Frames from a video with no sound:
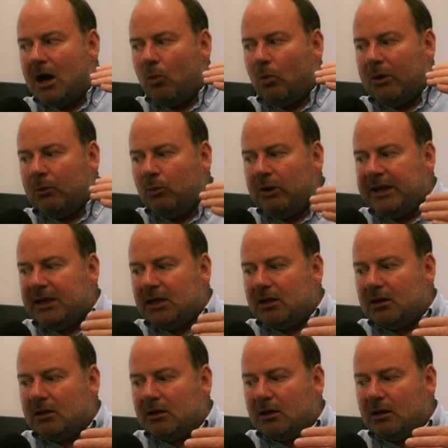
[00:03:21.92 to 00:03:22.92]

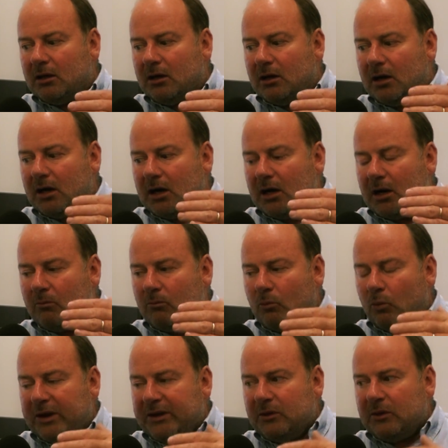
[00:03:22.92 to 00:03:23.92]

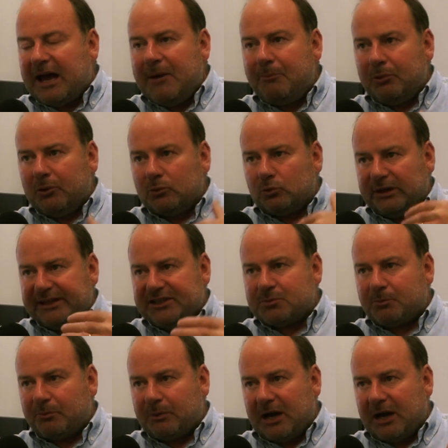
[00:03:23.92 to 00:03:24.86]
When Apple released